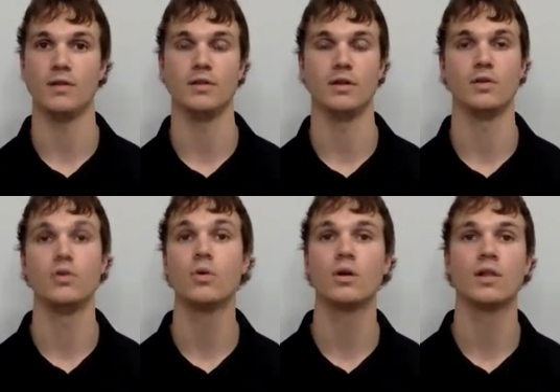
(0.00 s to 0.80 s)
in the
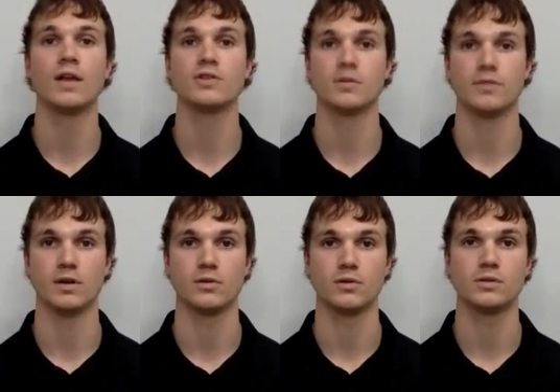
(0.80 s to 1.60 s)
newer electric
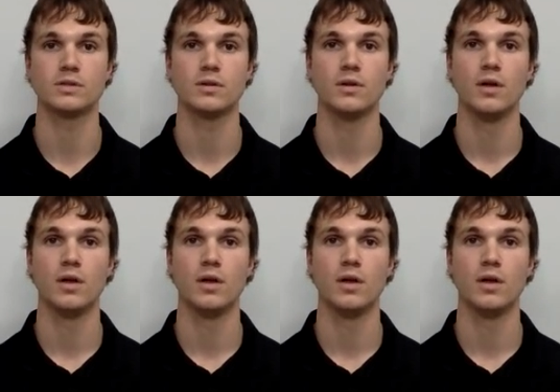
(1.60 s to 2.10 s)
vehicles.